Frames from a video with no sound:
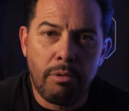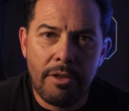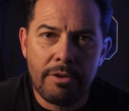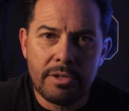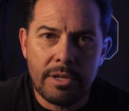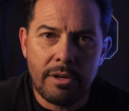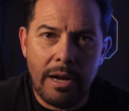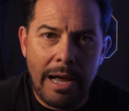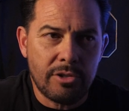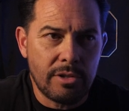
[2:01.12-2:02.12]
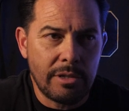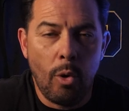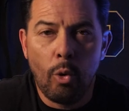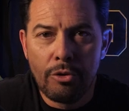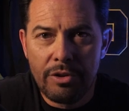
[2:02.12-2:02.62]
brothers that are actually
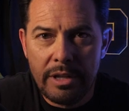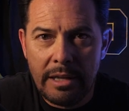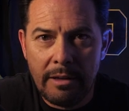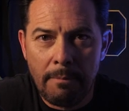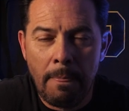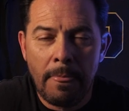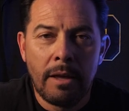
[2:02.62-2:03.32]
older than him,